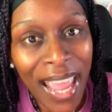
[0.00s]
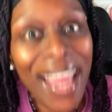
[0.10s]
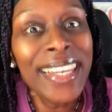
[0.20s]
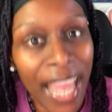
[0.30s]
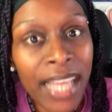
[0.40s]

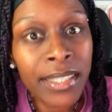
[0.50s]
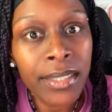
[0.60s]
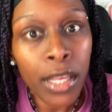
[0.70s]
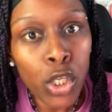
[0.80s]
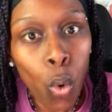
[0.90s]
And
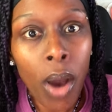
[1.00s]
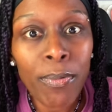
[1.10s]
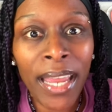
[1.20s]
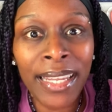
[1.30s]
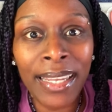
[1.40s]
yes, you are
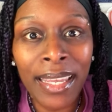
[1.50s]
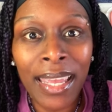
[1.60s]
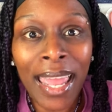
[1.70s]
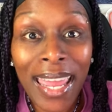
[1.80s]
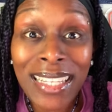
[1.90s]
ready.
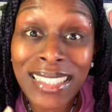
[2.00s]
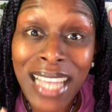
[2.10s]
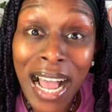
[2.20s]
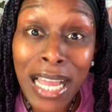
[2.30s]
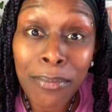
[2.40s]
It is
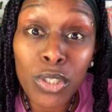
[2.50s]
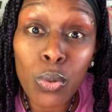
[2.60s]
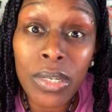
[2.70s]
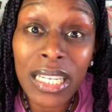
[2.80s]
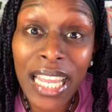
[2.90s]
time
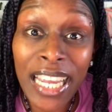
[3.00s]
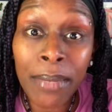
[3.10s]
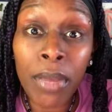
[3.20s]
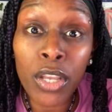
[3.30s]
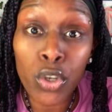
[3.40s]
to
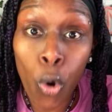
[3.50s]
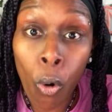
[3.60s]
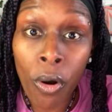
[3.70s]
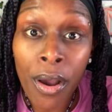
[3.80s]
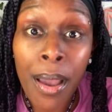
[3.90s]
claim
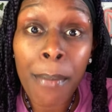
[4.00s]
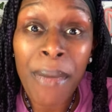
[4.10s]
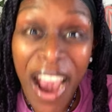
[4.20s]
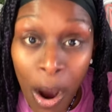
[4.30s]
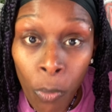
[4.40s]
your
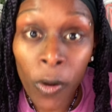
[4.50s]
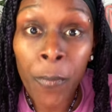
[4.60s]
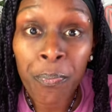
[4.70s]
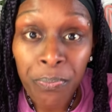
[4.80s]
power.